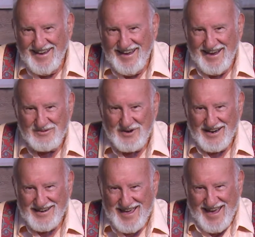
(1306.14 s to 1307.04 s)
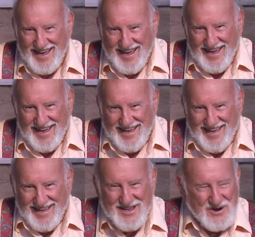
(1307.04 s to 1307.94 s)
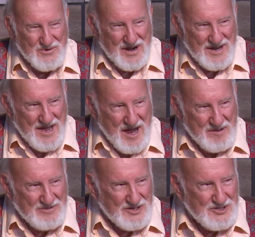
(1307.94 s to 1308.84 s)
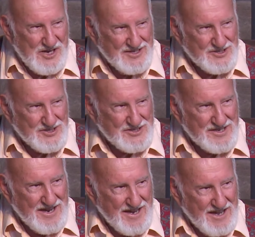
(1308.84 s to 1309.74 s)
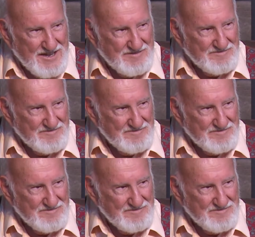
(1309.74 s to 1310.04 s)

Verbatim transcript: And when it came to Jesus' day,